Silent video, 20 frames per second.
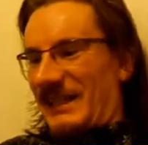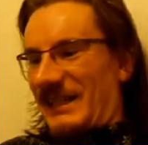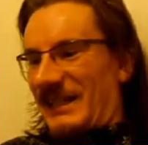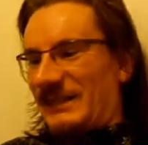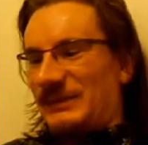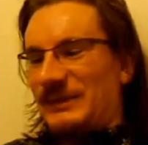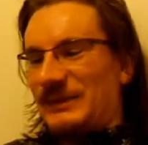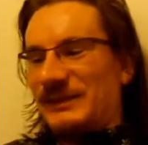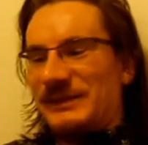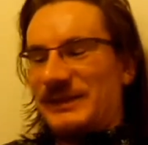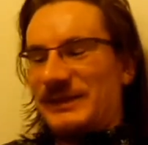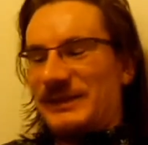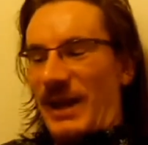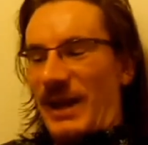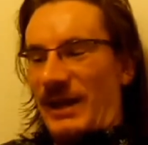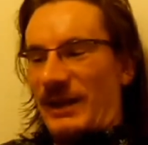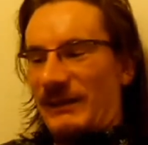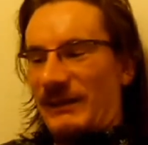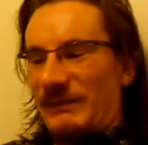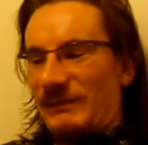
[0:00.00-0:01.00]
It's the
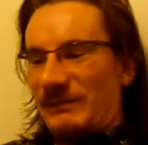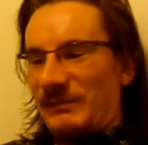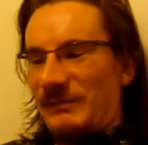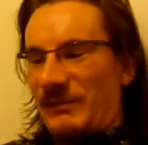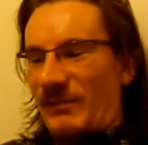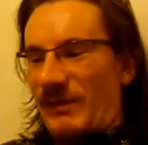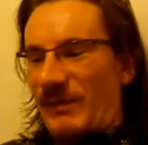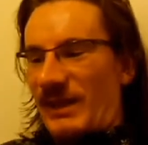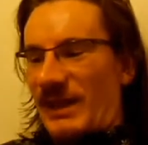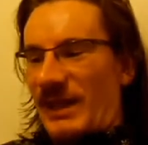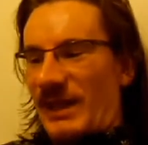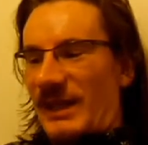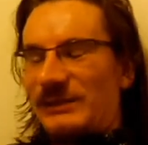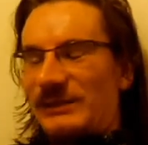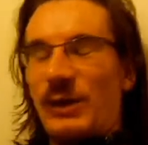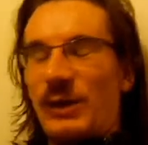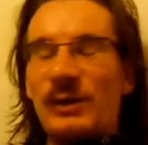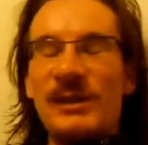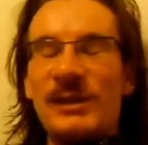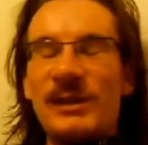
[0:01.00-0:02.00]
sun.
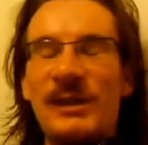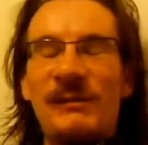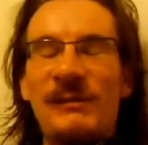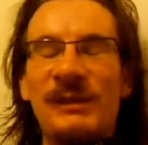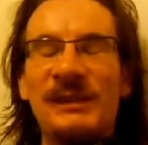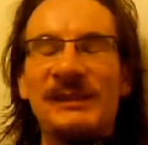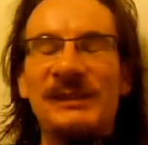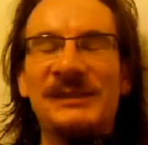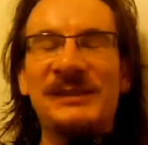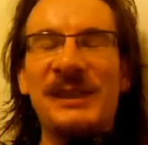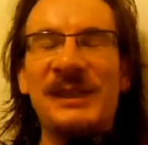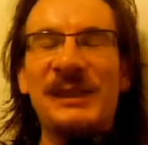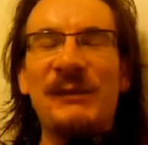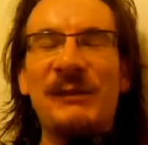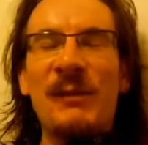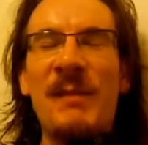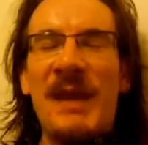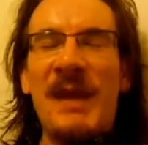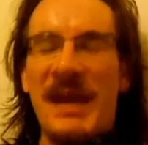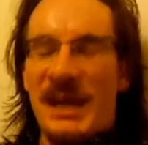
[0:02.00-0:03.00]
It's hotter than a son
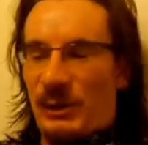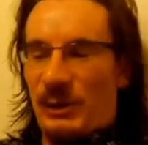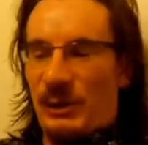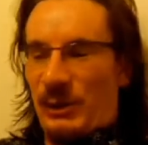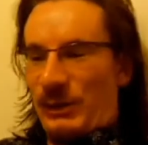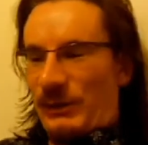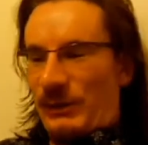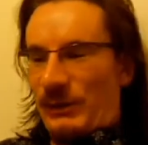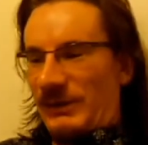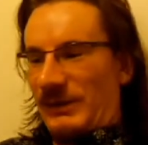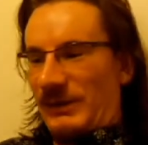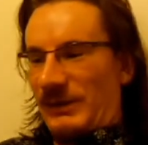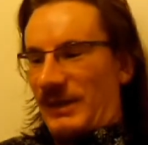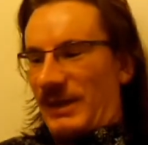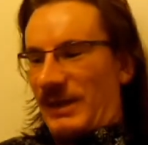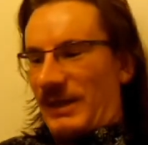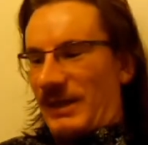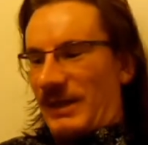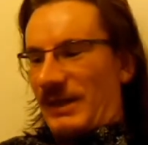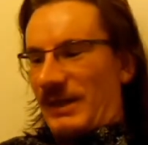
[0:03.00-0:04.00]
of a bitch.
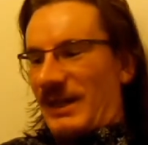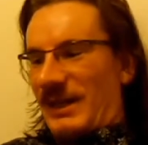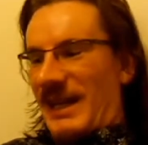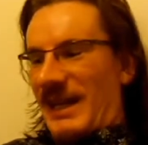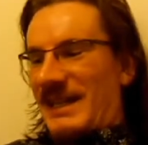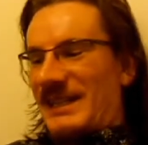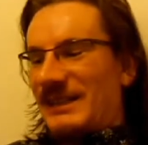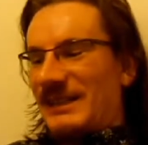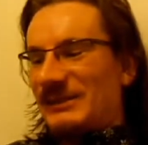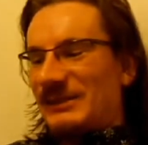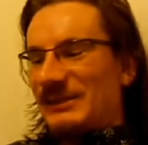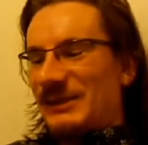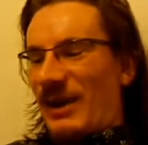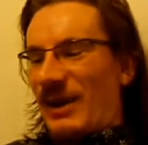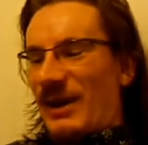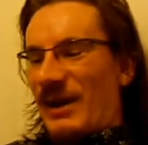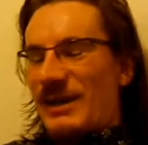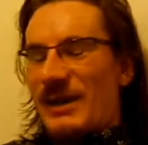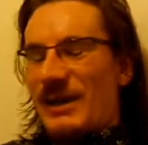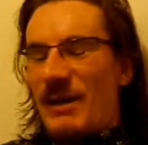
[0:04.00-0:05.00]
Get
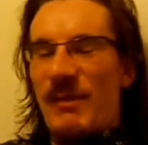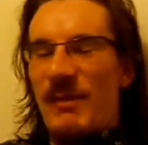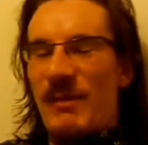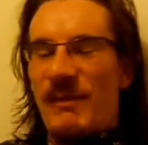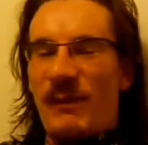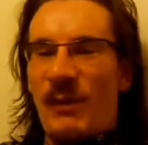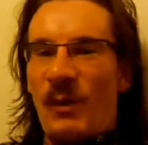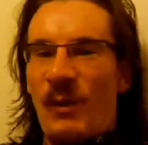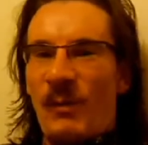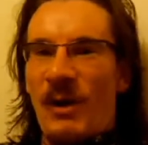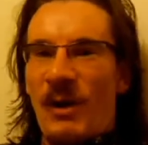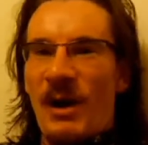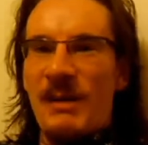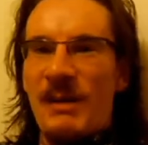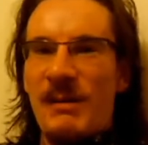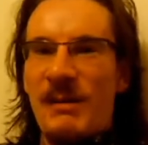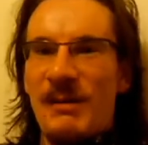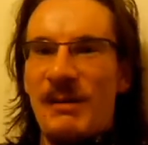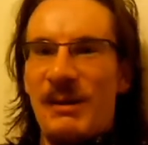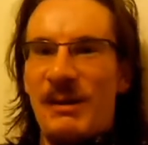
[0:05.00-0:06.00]
inside before
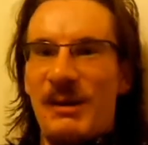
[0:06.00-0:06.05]
my...